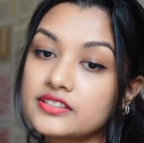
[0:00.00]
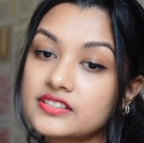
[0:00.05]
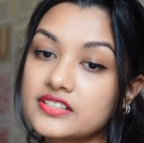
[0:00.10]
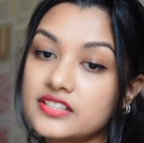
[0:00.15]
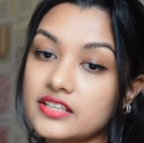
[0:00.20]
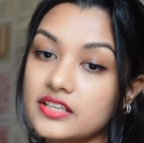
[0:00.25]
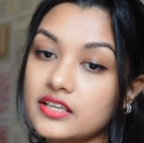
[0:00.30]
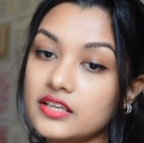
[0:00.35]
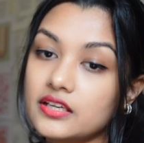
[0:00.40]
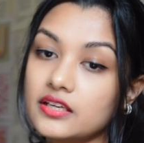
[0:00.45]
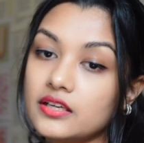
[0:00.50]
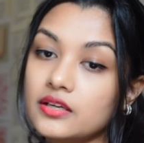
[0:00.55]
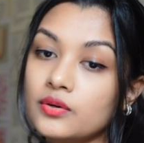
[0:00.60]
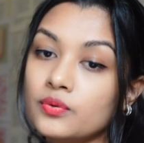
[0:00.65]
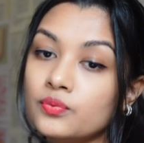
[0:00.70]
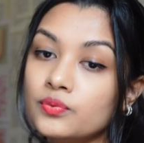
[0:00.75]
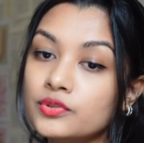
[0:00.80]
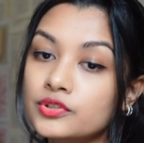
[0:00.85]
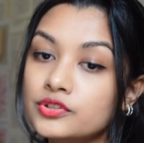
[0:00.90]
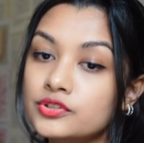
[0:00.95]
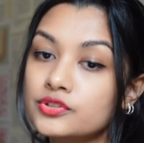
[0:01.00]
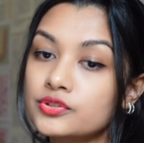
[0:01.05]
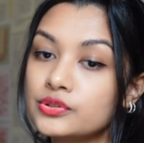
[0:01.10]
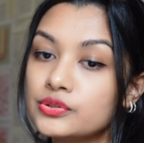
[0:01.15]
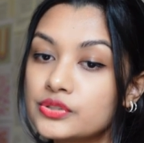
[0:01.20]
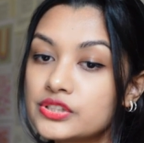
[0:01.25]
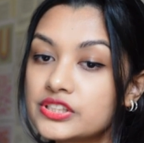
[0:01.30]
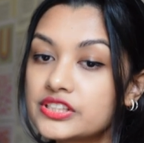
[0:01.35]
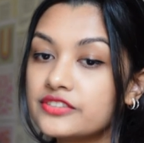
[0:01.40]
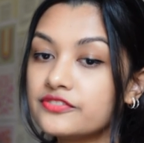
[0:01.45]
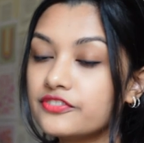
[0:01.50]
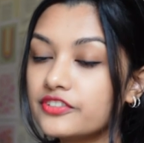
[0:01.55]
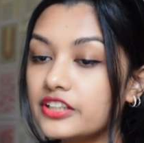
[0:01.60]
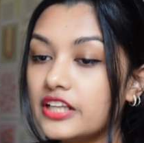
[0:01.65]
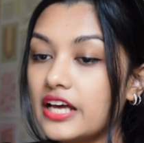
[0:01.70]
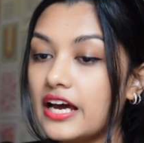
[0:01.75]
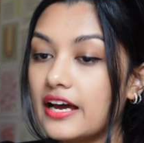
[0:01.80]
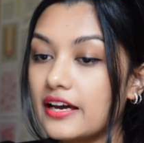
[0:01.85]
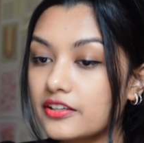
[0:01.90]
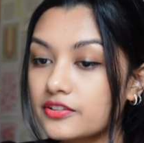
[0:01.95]
say would do
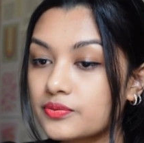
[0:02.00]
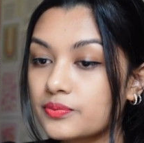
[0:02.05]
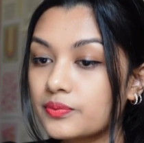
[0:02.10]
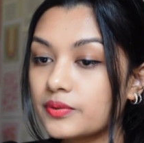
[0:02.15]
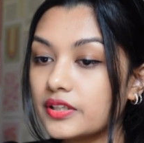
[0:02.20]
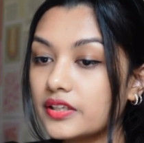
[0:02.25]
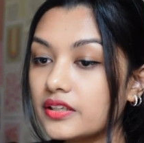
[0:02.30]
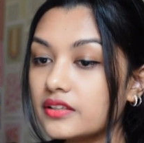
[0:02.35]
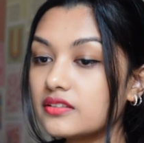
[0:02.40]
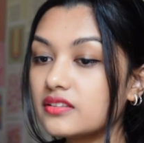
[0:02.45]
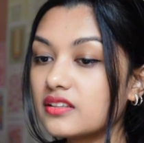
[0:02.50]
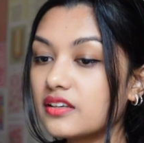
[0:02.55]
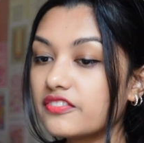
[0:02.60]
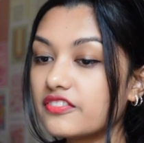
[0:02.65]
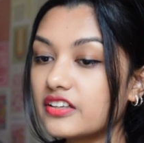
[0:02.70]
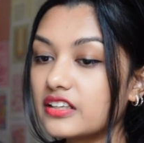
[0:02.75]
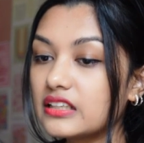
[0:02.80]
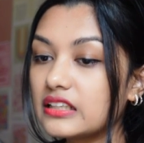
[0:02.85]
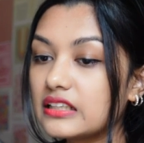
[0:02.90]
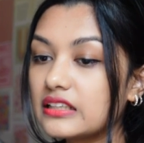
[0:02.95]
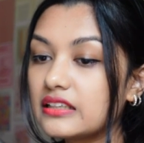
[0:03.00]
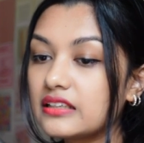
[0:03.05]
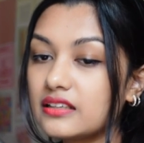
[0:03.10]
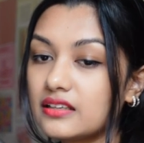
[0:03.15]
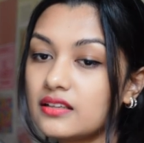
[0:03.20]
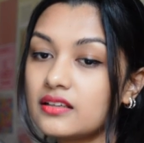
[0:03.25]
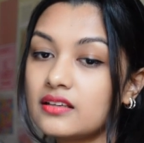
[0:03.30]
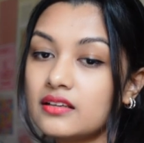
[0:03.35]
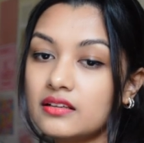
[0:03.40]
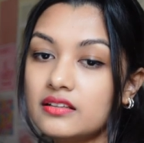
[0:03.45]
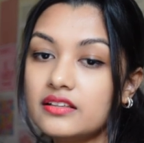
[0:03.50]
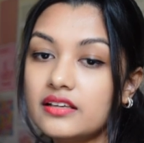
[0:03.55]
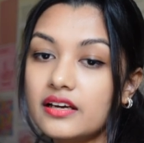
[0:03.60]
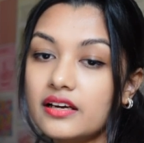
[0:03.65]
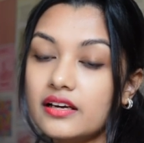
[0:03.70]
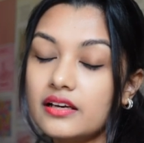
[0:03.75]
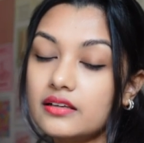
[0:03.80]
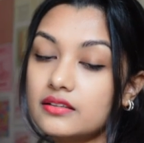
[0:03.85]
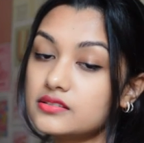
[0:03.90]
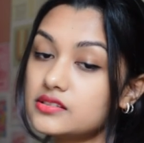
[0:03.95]
sinful acts with, definitely.
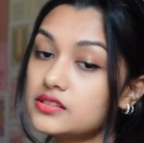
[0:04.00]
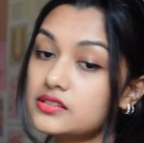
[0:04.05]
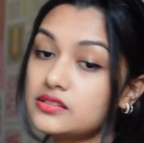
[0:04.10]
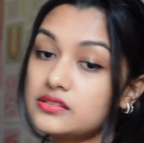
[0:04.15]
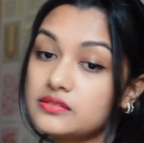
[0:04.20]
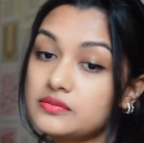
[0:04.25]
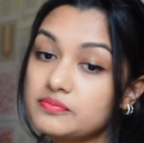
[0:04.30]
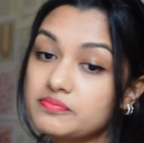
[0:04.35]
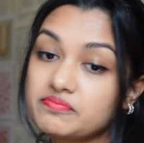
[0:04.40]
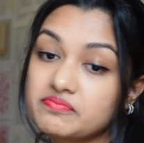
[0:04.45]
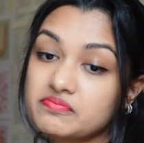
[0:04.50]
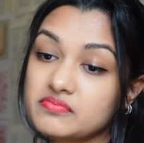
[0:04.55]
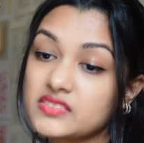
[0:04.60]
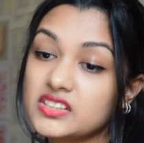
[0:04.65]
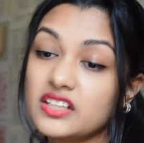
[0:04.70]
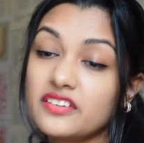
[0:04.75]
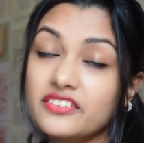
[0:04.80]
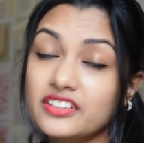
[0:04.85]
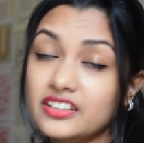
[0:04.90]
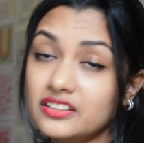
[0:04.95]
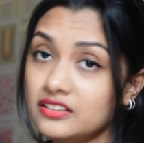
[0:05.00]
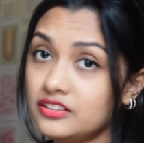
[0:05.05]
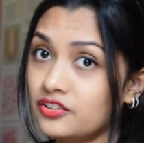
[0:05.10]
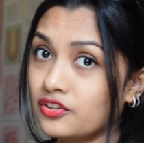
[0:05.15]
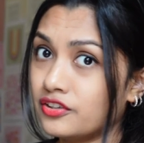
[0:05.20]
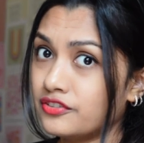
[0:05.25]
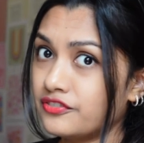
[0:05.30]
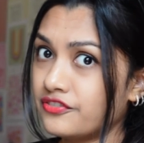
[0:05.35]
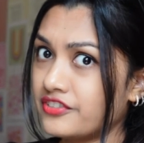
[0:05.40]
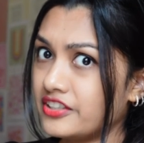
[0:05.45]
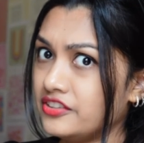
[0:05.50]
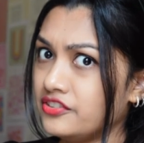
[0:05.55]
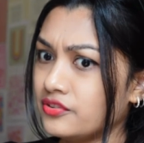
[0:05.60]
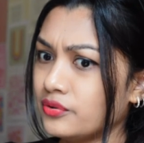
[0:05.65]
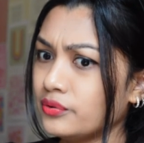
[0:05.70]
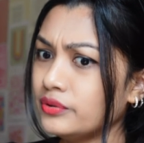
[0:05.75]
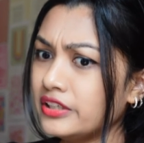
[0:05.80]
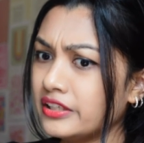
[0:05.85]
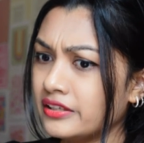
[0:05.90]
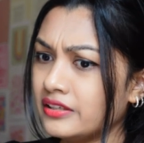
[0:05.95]
Yeah, so definitely not friend
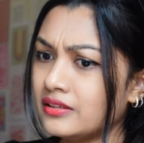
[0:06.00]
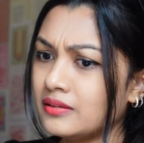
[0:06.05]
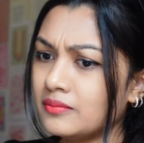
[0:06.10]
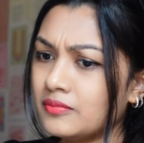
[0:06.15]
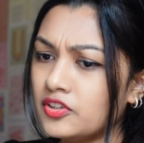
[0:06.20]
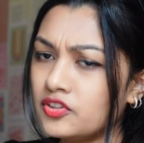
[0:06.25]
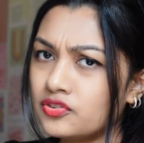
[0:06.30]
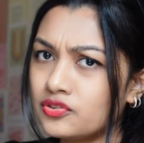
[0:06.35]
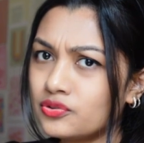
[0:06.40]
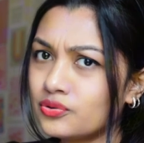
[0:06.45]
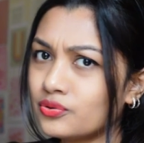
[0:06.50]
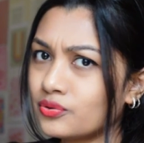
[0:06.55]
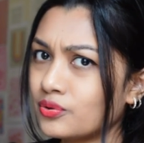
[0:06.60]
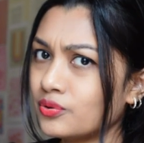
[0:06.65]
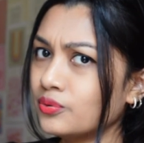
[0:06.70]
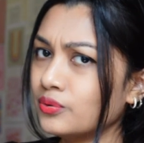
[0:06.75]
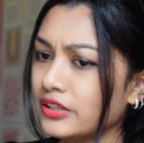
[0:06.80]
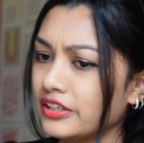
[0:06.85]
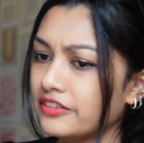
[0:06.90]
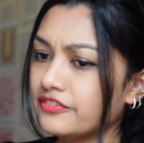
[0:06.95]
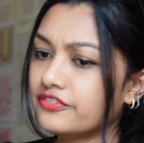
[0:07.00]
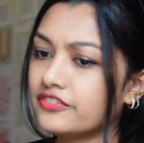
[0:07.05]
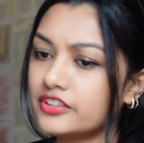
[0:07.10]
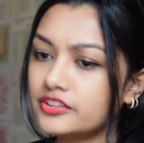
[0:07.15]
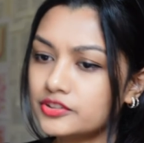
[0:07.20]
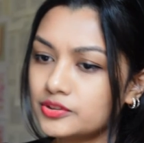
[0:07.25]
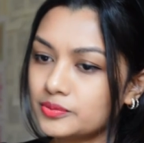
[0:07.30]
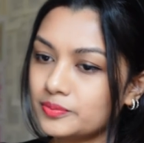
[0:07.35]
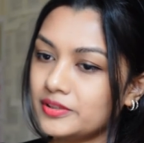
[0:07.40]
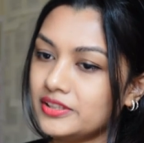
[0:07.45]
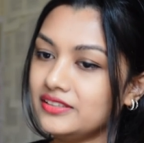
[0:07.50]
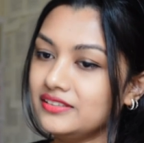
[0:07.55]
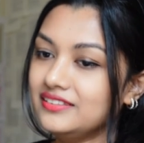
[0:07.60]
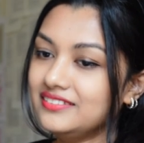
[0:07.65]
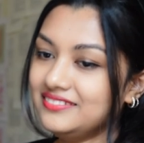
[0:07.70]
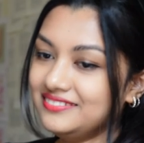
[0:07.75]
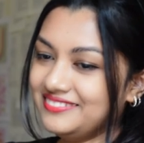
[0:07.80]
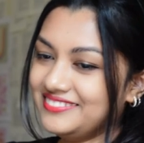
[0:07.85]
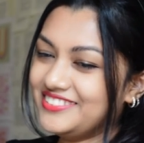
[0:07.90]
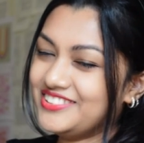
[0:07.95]
zoning him. He's too cool and fun to
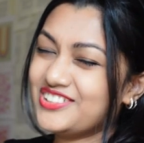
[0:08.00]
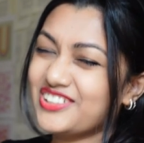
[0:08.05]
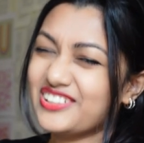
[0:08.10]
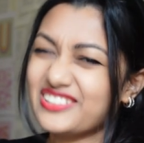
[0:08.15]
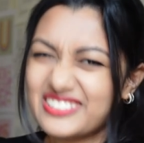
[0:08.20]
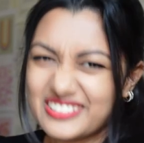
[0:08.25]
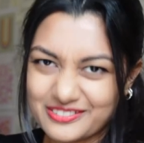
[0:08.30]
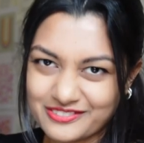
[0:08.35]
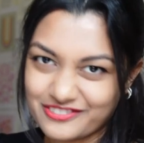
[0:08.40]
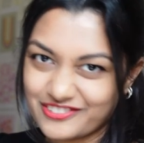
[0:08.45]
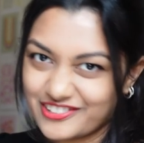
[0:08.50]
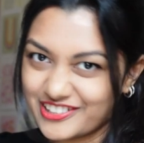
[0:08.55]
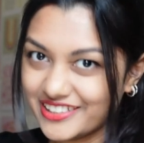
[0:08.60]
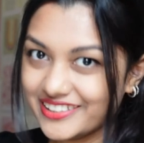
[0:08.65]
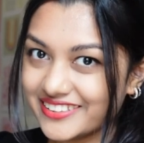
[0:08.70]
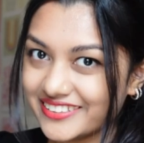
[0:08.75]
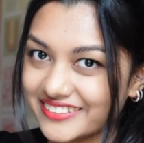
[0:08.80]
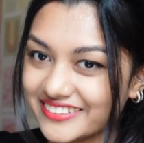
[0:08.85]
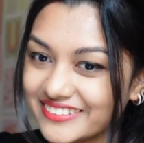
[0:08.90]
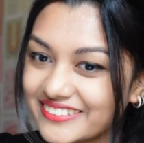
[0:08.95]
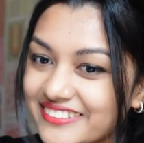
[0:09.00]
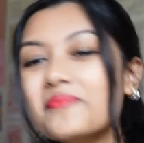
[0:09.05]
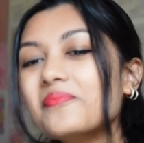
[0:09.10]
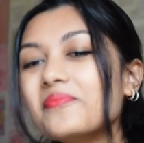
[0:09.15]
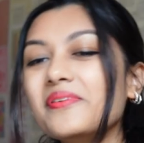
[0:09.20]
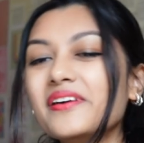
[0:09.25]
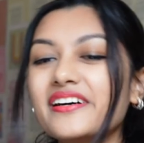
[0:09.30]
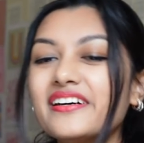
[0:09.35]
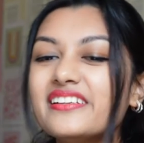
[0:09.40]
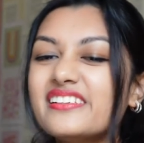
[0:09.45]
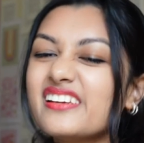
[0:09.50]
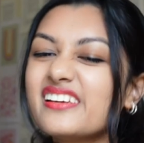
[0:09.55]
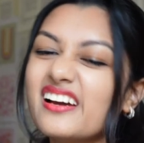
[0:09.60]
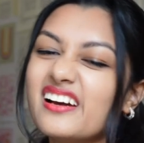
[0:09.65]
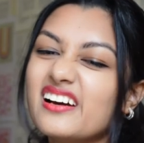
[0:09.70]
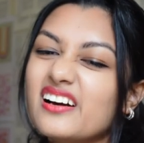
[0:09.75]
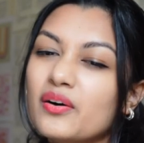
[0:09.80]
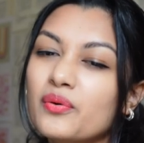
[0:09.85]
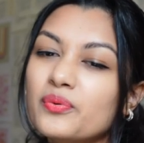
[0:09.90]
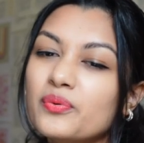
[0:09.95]
be just friends. But
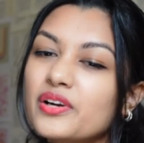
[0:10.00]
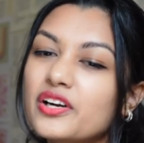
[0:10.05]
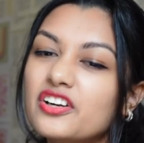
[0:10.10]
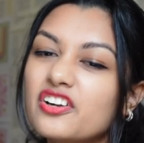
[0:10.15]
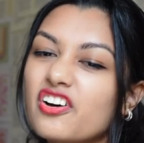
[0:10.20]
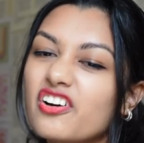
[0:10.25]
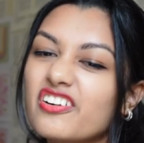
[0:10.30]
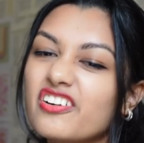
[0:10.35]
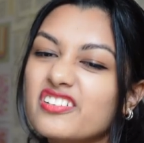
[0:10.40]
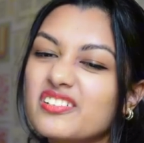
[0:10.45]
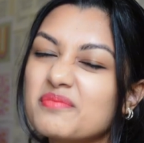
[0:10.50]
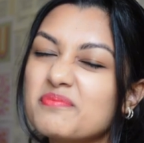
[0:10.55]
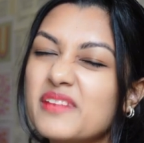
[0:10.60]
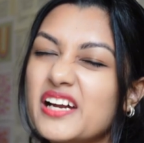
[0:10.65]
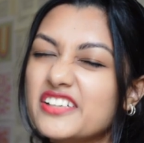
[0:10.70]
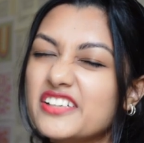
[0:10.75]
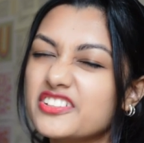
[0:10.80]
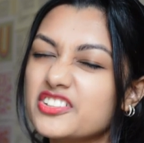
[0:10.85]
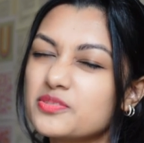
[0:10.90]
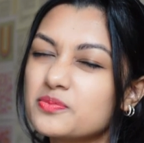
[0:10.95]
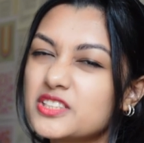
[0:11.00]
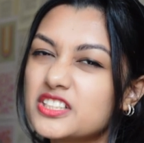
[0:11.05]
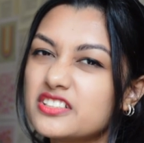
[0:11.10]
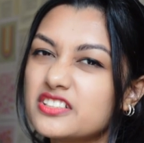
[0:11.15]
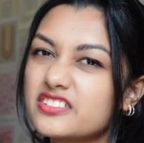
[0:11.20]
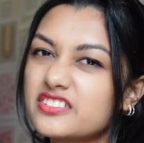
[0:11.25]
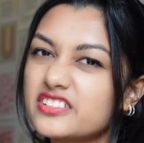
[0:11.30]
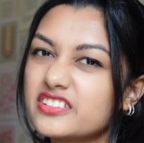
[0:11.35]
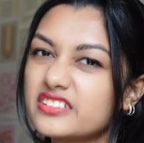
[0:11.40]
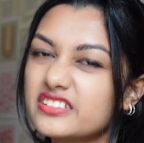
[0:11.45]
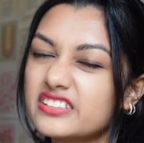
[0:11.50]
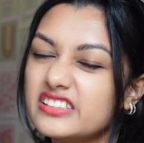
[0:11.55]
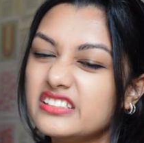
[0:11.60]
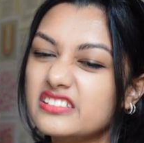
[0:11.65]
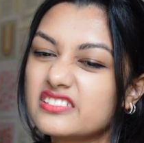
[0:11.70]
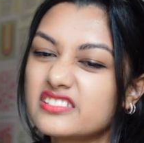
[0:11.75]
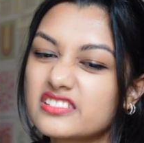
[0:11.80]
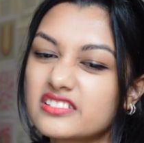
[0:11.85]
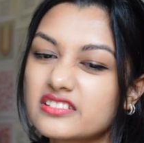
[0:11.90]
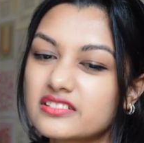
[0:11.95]
yeah, we're not marriage material
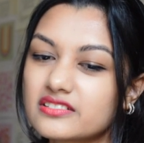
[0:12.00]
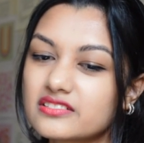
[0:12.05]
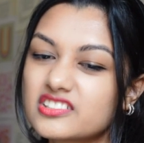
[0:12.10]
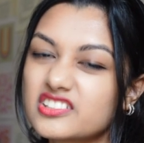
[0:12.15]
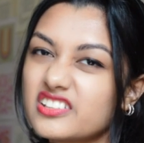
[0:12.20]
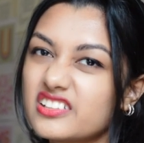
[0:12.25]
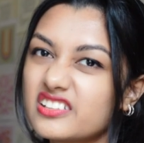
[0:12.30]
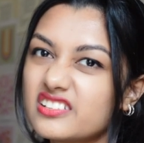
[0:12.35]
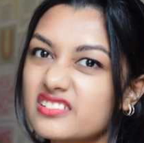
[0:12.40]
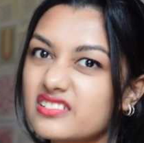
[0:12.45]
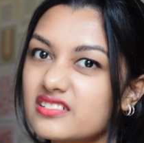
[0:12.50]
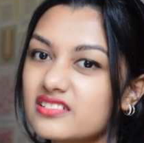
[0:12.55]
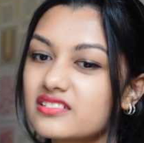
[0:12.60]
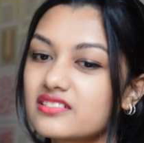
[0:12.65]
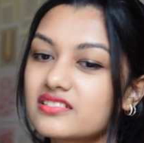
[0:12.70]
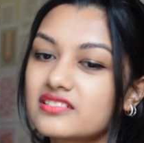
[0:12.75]
either together,